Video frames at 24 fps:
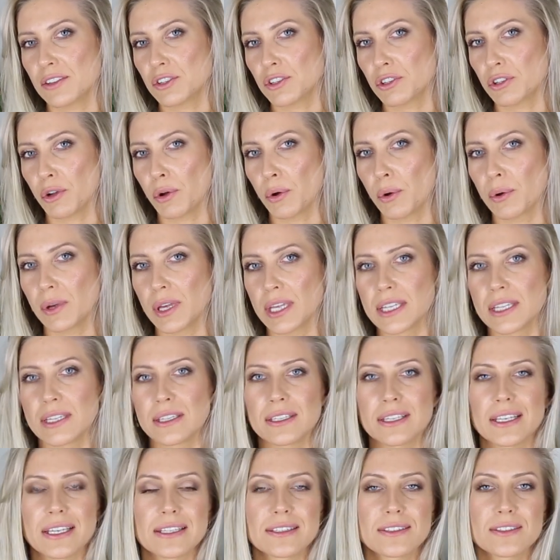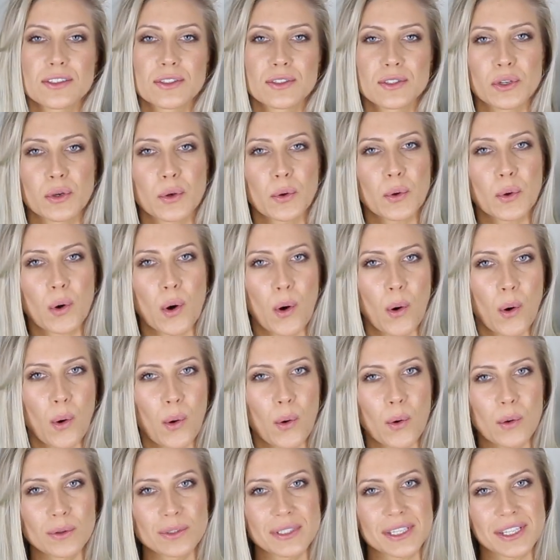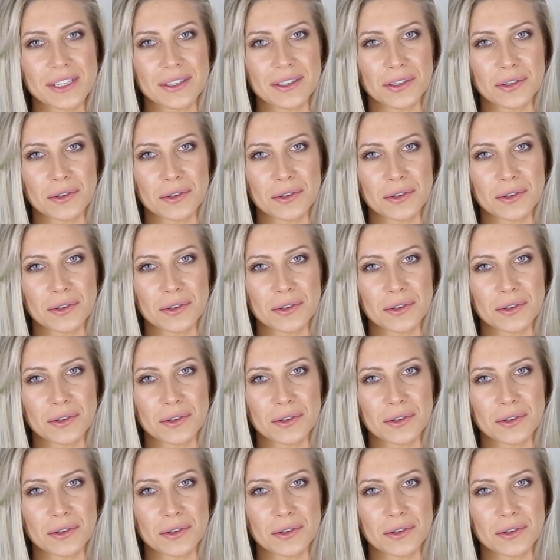show and it's too cold in